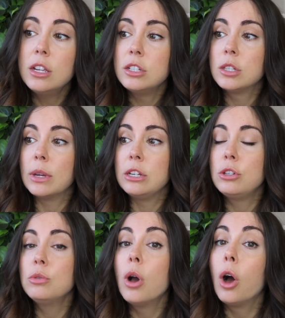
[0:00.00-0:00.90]
So I
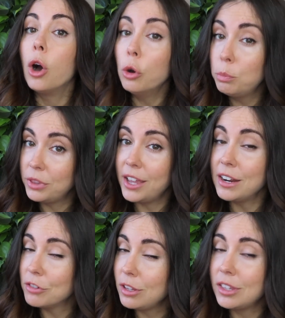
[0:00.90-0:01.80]
do hope that
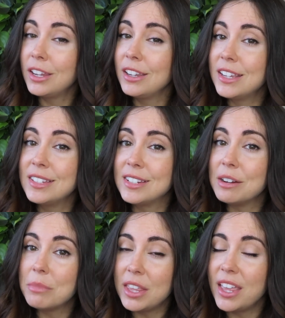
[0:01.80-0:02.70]
everything is
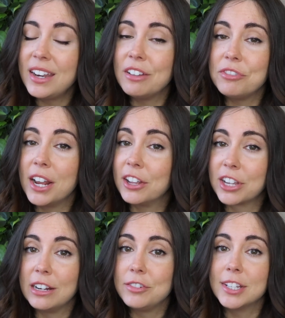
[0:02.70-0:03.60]
done by then. If not, I'll
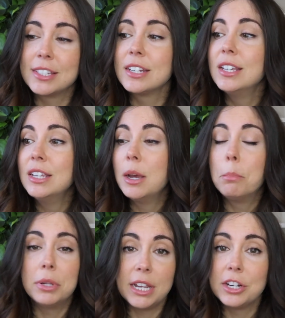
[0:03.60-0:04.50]
kind of just
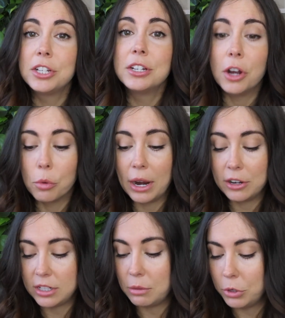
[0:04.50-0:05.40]
plant
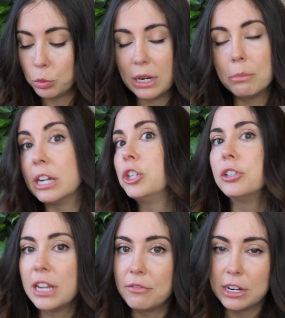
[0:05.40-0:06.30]
around and in between, but I
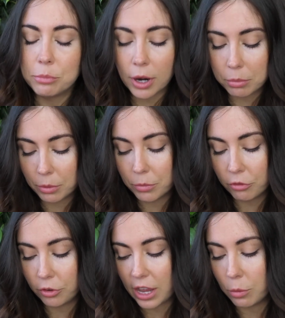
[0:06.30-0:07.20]
shouldn't have any
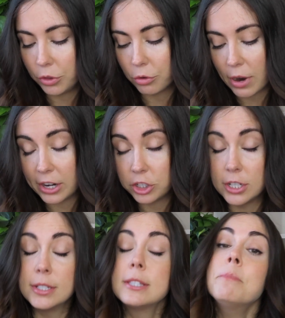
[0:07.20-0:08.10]
problem for that with the
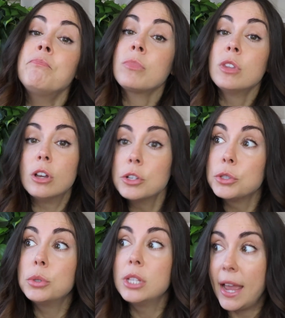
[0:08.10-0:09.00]
radishes.
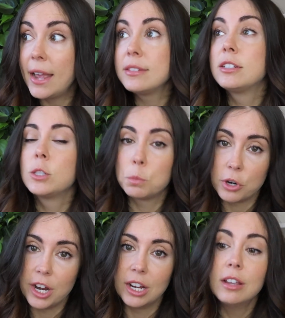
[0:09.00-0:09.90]
Also, last
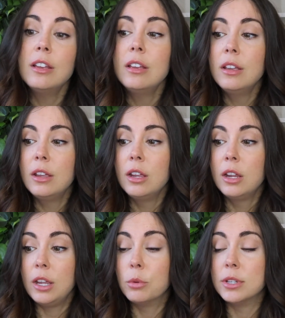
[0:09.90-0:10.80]
spring,
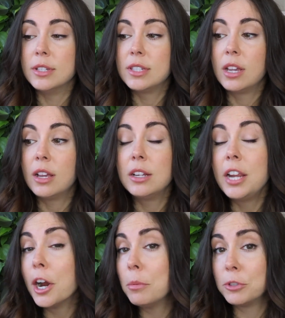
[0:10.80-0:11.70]
it was a
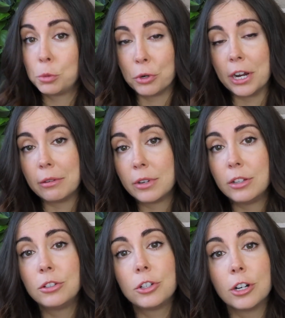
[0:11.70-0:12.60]
terrible spring
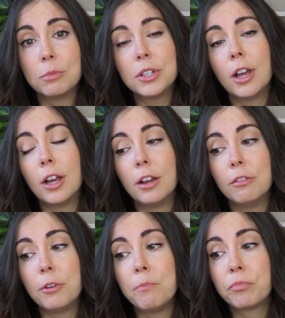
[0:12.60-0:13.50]
in terms
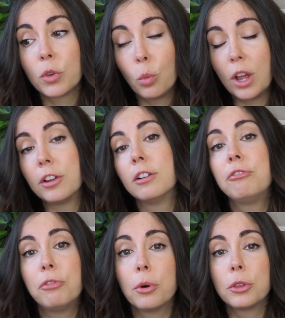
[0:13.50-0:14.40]
of weather
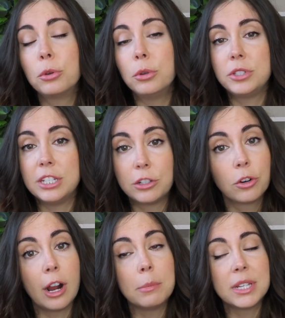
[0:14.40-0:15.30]
for the cool season
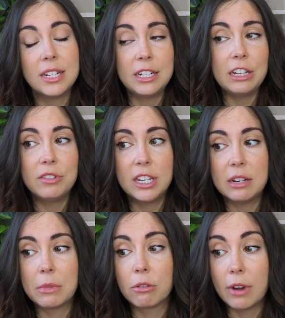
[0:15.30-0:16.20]
crops. I didn't even
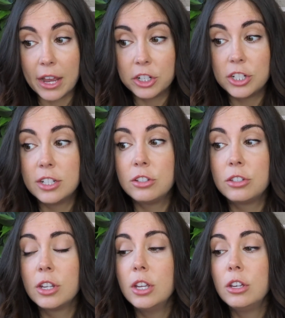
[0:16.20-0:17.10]
get my
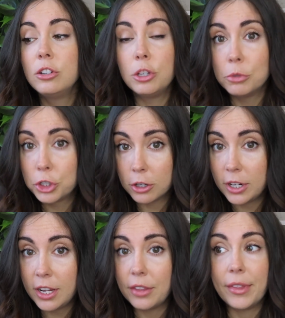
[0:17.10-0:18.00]
radishes to
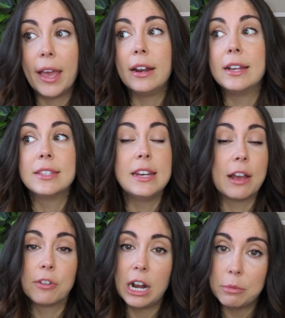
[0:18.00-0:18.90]
maturity, and that has
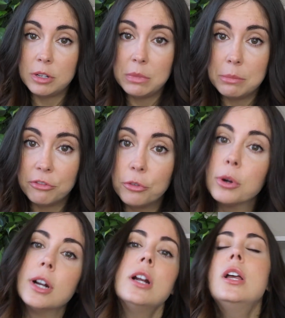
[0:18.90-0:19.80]
never happened to me
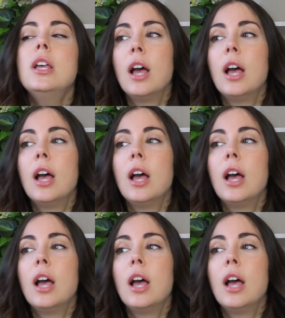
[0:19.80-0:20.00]
before.